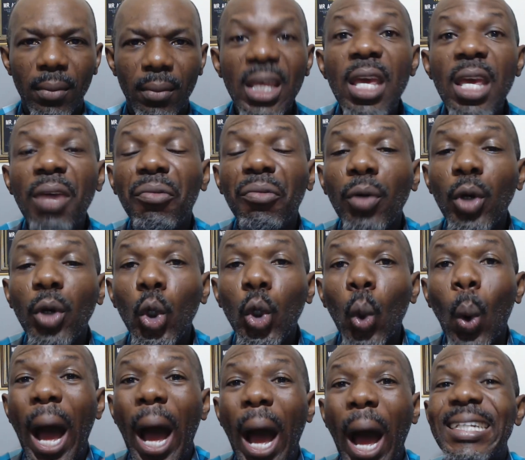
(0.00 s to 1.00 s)
even
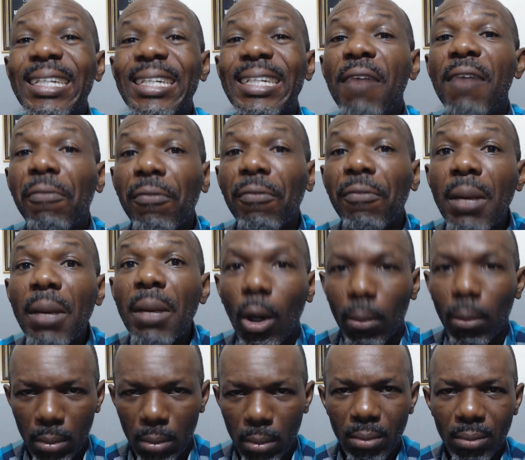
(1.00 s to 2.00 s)
though as a freemium,
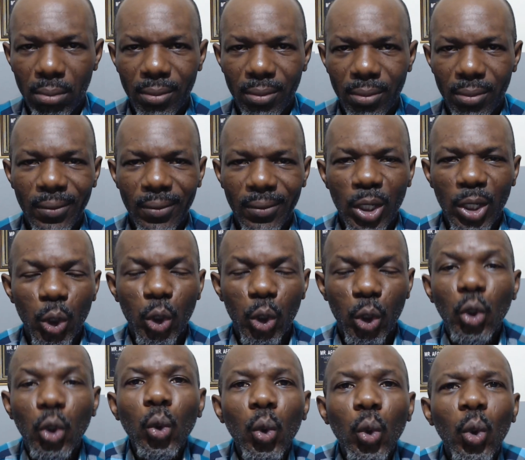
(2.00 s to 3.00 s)

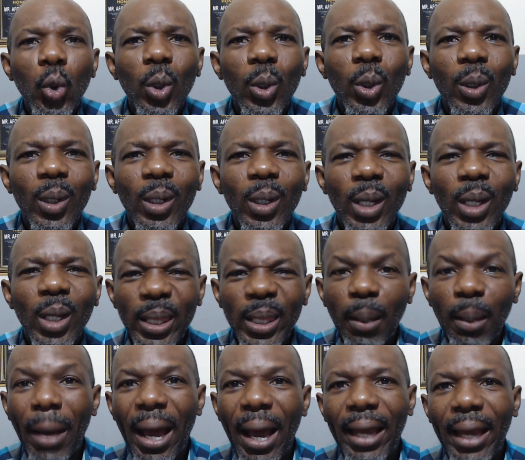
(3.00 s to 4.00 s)
to the
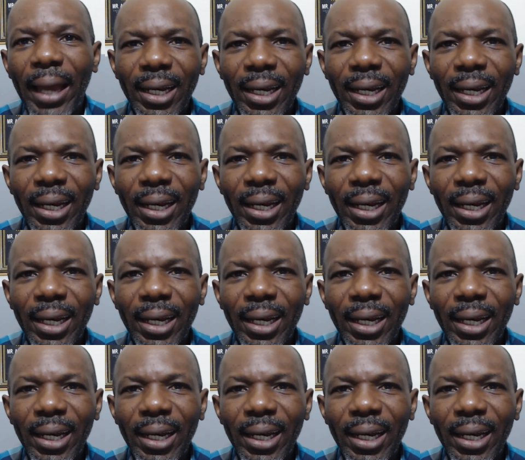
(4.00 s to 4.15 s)
man,